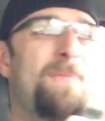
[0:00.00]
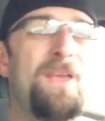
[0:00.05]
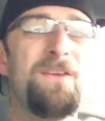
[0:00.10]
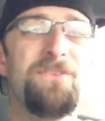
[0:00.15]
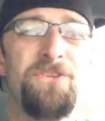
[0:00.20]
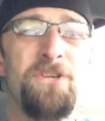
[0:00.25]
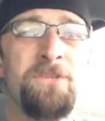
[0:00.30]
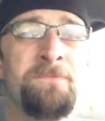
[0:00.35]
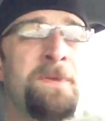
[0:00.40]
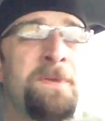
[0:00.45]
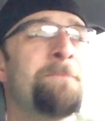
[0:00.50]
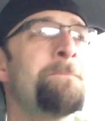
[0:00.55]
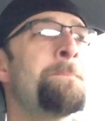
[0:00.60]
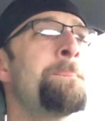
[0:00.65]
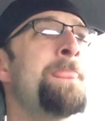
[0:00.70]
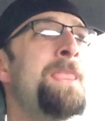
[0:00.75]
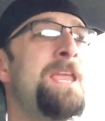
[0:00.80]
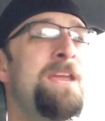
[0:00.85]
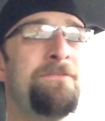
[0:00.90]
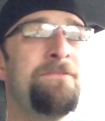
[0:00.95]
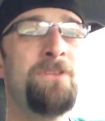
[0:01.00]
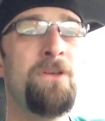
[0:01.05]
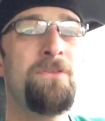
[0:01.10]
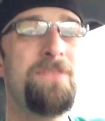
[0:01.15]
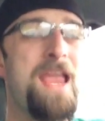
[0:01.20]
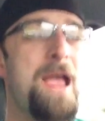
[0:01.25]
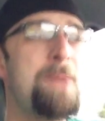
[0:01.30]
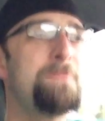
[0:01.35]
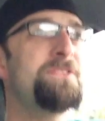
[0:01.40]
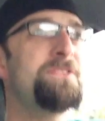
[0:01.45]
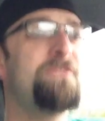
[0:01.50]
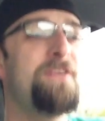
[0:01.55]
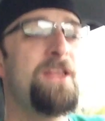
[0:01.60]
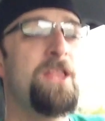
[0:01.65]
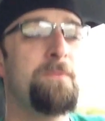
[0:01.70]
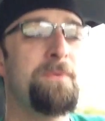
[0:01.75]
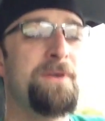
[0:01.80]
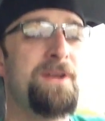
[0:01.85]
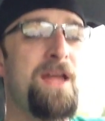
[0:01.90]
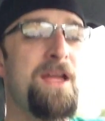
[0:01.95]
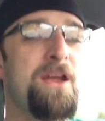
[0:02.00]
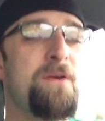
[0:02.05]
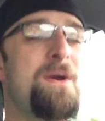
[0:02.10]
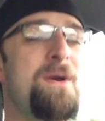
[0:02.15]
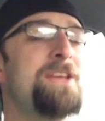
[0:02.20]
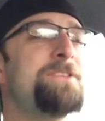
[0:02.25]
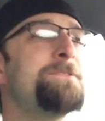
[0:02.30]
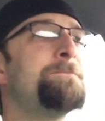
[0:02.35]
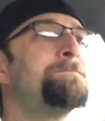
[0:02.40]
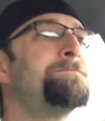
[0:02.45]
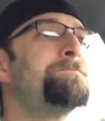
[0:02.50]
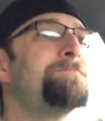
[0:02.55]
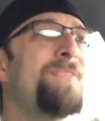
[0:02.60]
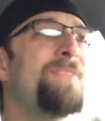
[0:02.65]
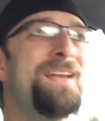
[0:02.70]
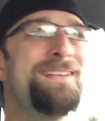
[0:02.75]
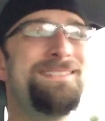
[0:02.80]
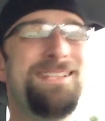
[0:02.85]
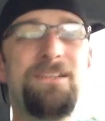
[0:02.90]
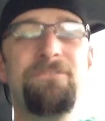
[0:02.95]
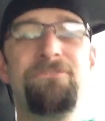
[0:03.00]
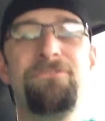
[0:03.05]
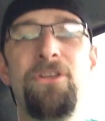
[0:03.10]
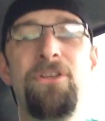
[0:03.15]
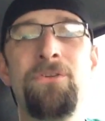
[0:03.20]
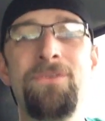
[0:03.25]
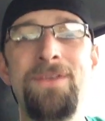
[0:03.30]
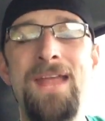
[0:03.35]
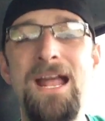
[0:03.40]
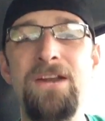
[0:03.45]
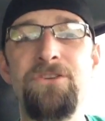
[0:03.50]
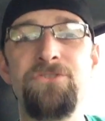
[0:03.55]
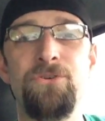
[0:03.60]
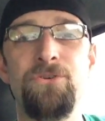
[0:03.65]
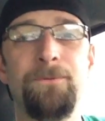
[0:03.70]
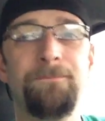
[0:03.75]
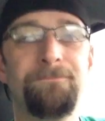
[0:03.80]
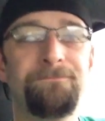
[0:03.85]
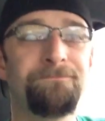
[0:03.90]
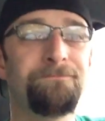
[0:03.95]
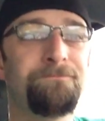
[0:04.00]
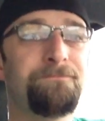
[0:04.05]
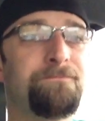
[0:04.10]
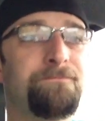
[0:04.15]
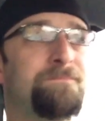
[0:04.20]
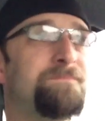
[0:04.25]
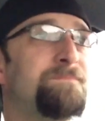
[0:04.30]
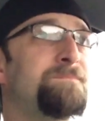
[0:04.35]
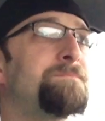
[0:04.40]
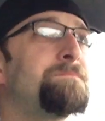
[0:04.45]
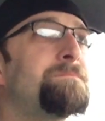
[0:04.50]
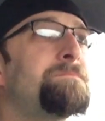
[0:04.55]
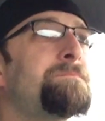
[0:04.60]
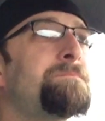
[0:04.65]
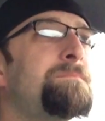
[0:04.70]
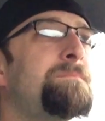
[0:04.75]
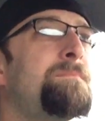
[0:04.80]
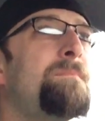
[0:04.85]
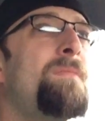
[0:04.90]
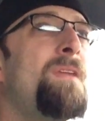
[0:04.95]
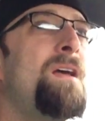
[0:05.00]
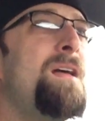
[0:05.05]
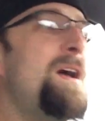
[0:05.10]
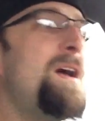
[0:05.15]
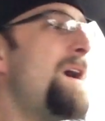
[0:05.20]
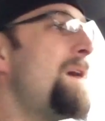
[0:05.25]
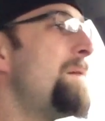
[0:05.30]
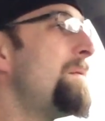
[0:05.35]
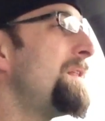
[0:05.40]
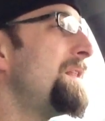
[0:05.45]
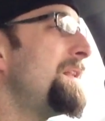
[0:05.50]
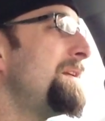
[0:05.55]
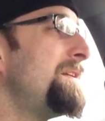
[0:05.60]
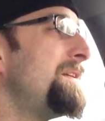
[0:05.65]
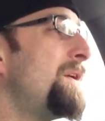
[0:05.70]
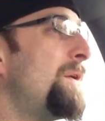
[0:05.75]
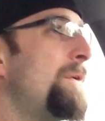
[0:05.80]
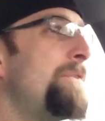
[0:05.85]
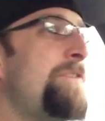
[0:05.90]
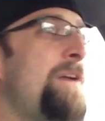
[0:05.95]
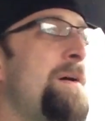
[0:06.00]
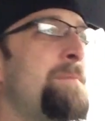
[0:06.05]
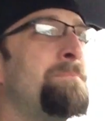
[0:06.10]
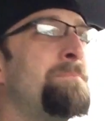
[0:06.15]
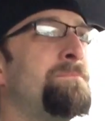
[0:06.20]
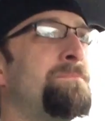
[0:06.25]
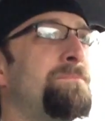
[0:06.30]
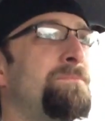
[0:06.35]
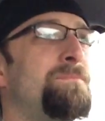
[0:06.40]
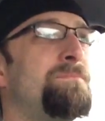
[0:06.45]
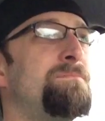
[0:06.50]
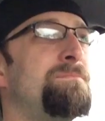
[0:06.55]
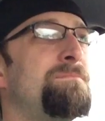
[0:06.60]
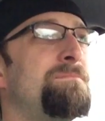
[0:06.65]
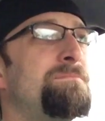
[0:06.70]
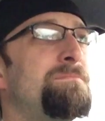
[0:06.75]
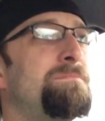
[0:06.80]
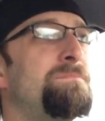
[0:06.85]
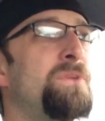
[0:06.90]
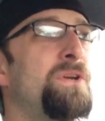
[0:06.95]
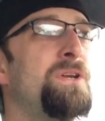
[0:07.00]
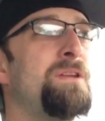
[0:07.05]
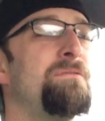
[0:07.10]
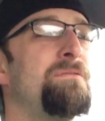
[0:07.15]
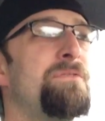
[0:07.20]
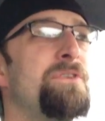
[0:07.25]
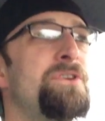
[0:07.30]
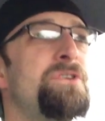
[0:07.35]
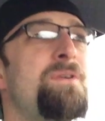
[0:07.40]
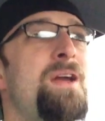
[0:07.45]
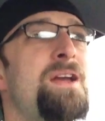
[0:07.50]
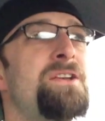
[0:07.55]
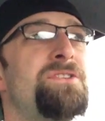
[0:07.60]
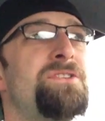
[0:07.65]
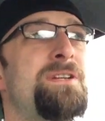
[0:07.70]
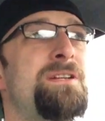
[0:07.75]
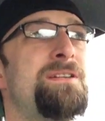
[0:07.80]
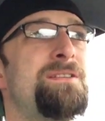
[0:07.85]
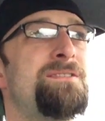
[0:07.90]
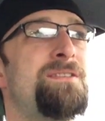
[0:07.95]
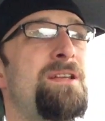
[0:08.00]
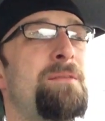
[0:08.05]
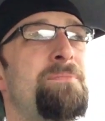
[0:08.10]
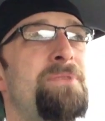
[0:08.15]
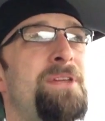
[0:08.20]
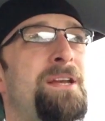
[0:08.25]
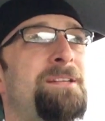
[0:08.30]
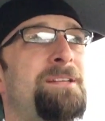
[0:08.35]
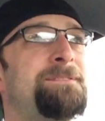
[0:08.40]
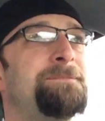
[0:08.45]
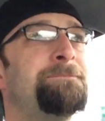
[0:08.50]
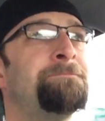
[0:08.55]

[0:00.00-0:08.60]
excuse me, even though the app is available on iOS, it didn't feel natural. If I'm looking for directions to something,